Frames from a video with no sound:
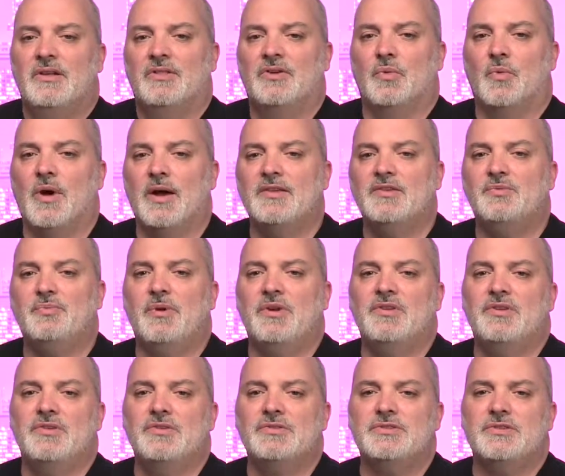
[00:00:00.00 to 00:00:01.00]
The
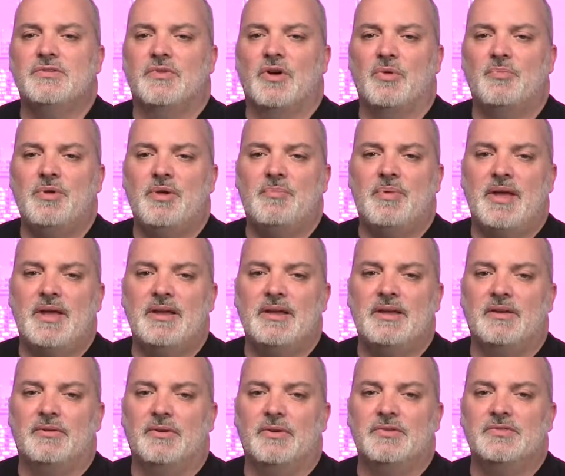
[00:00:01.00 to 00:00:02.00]
widespread use of opiate
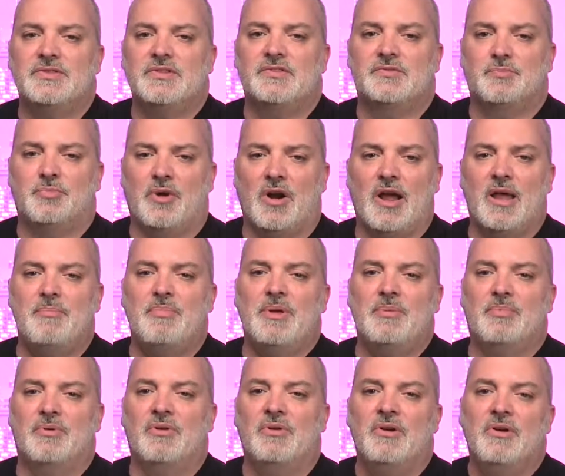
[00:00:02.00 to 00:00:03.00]
painkillers is priming
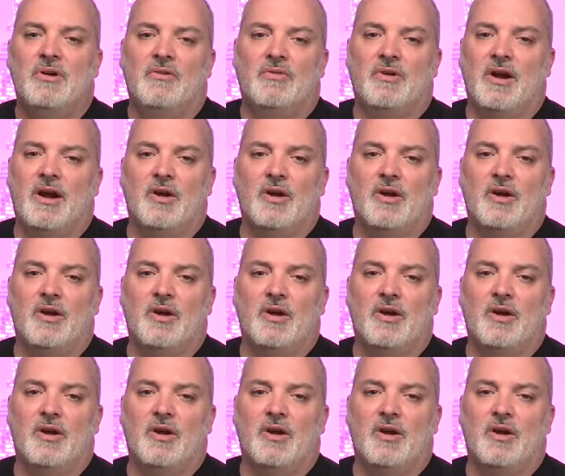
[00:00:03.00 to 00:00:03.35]
people for